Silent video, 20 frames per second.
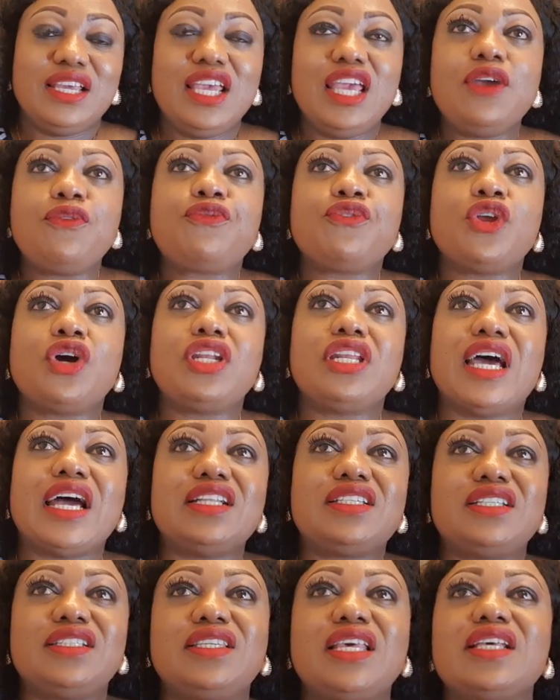If not
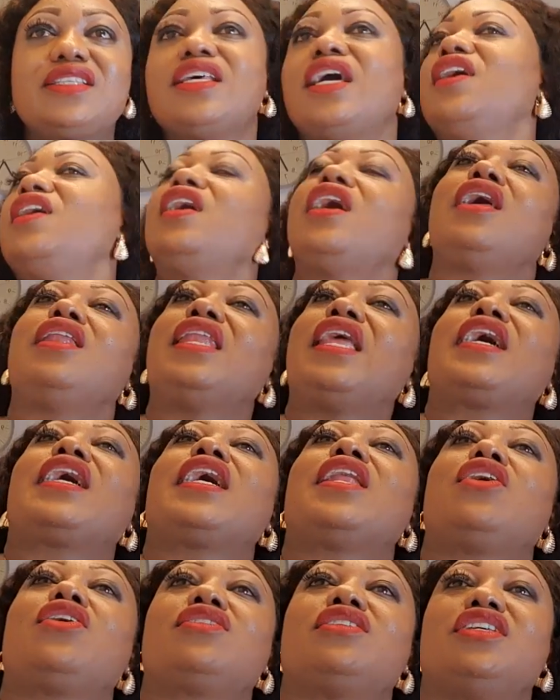that, it takes like
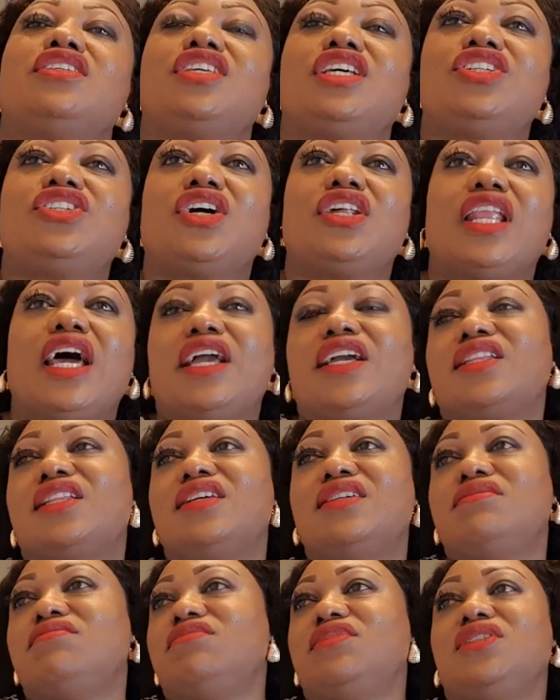an organization like
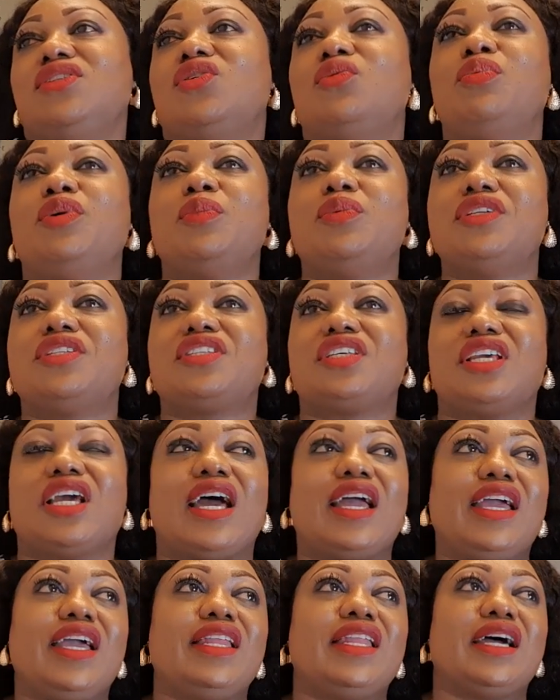the, you know, BBC.
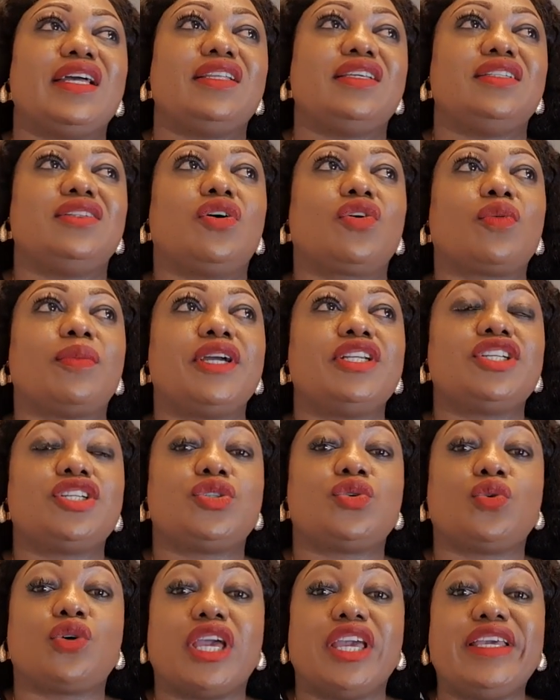I heard that the documentary
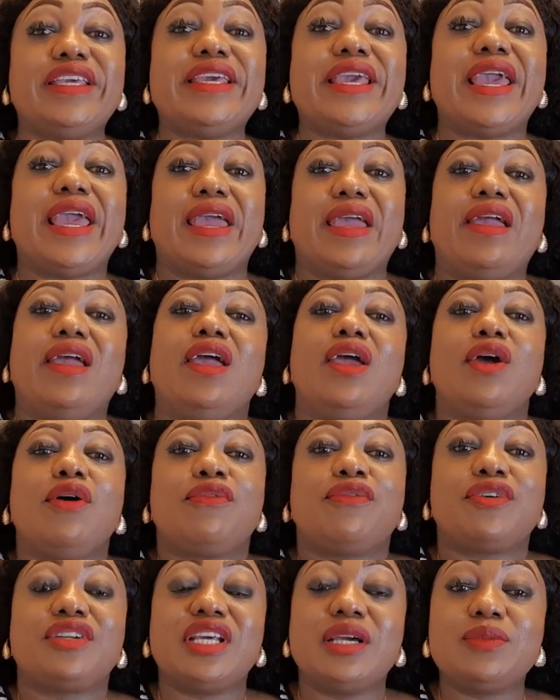took a year
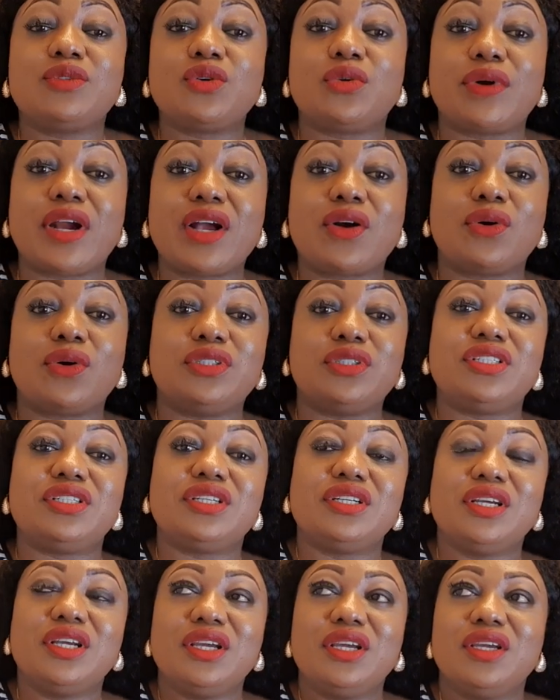for them to record.
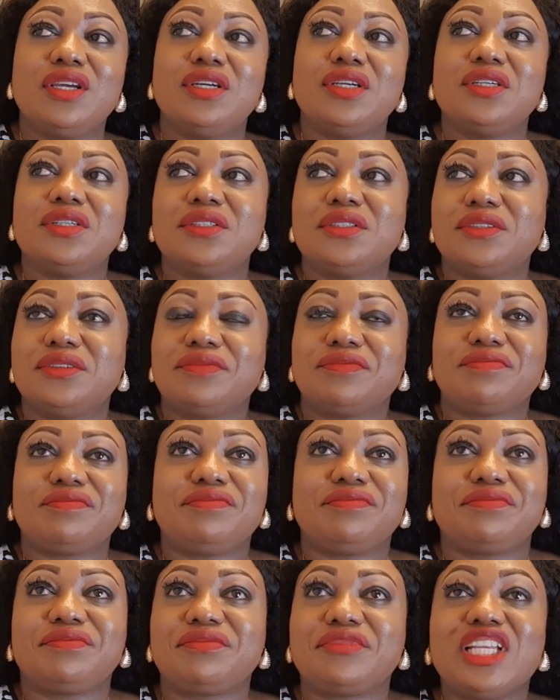
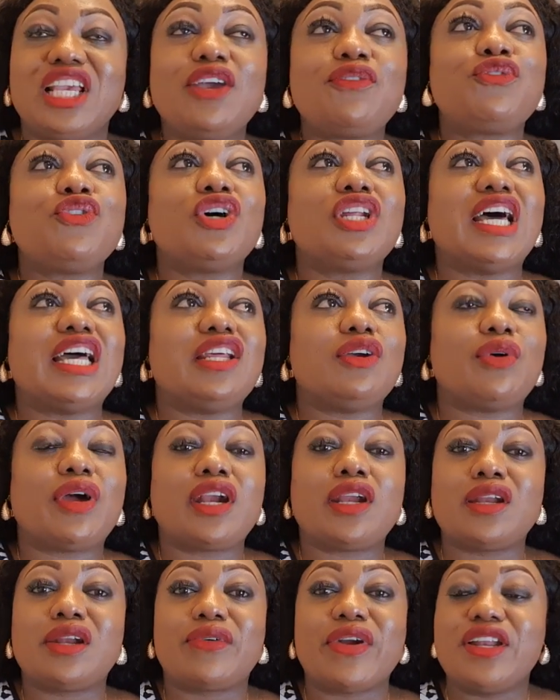If not that, they
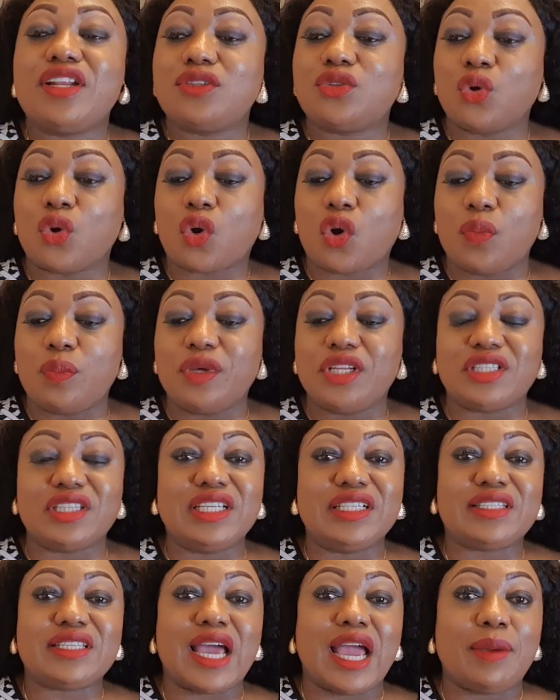were ready to commit
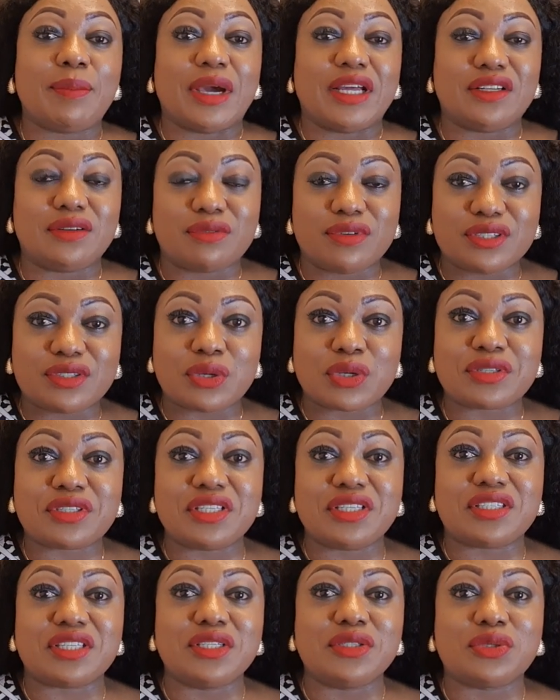the time and the
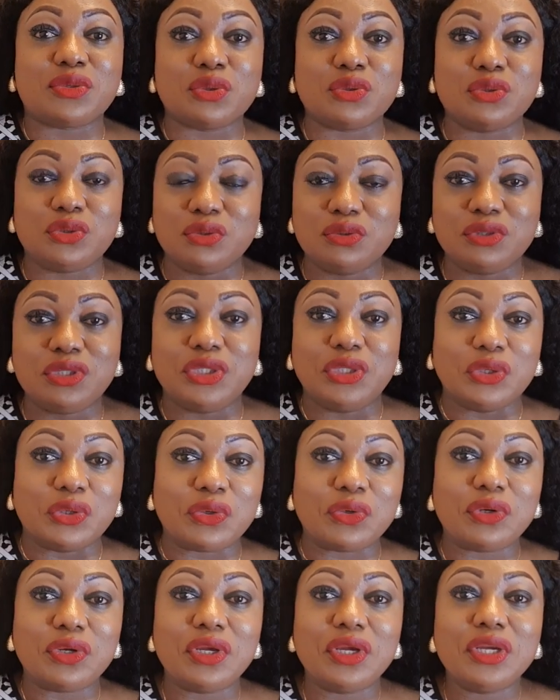resources into, you
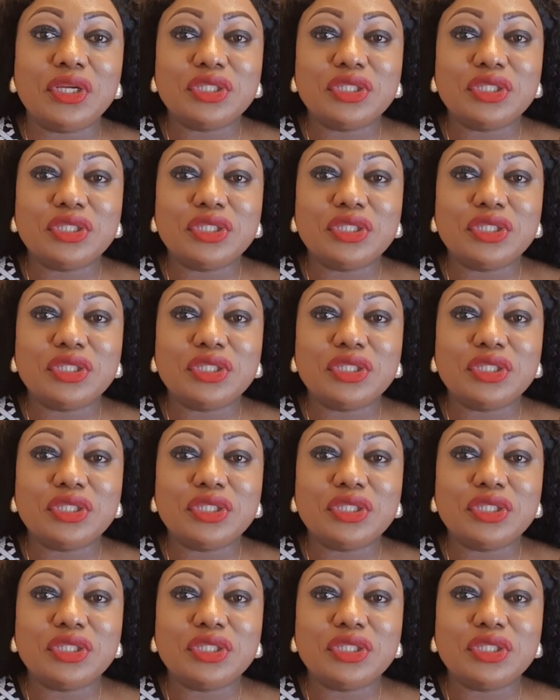know,